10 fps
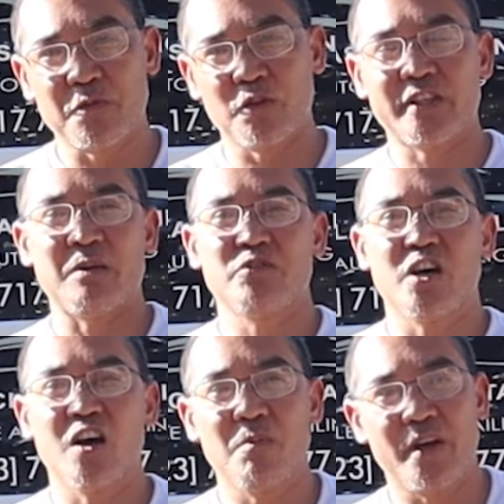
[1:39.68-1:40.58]
full-time
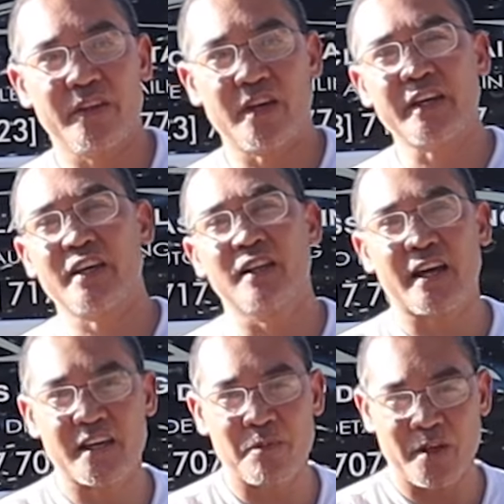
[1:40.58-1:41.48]
job, and again,
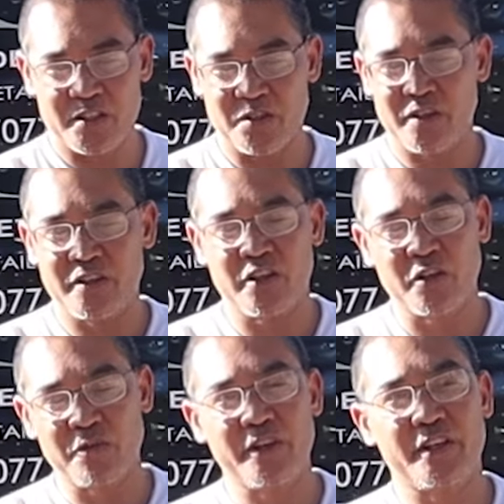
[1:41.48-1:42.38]
like I mentioned in the
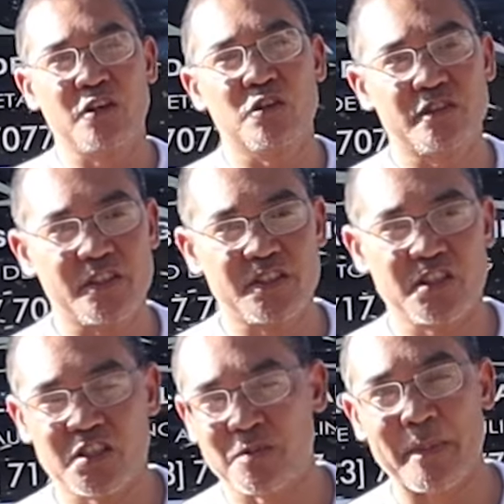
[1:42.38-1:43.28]
other videos, this is
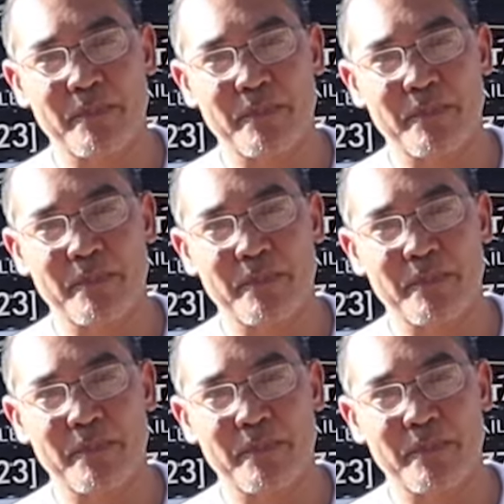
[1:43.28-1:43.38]
just my